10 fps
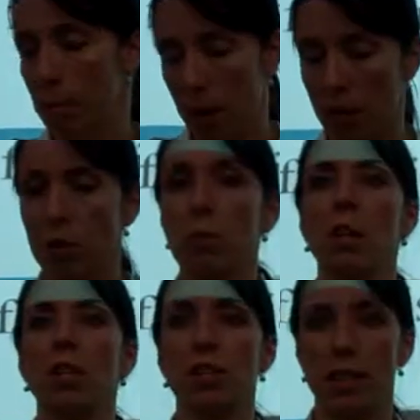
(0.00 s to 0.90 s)

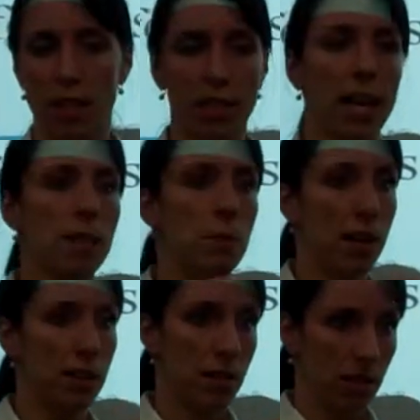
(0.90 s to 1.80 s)
Punctuation, syntax, what
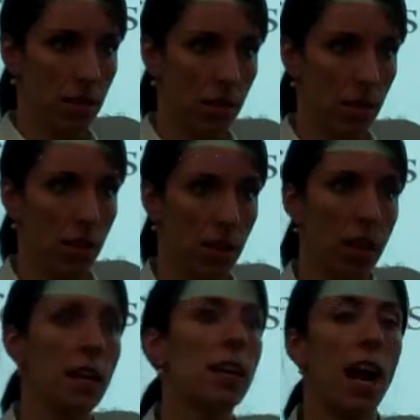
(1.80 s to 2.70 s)
else?
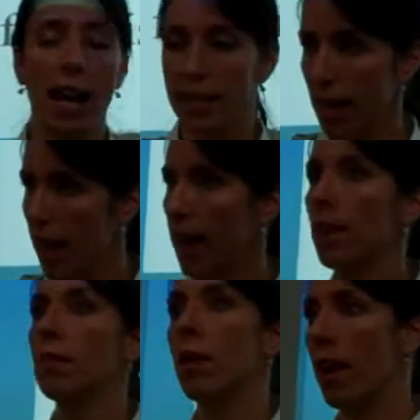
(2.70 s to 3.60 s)

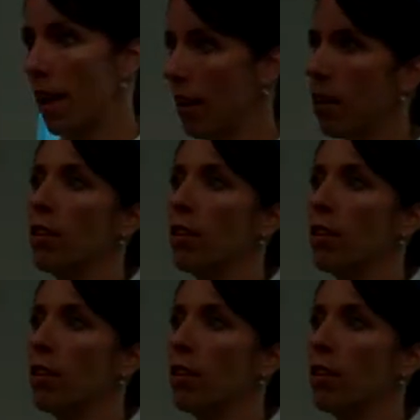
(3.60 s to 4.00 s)
Content, right?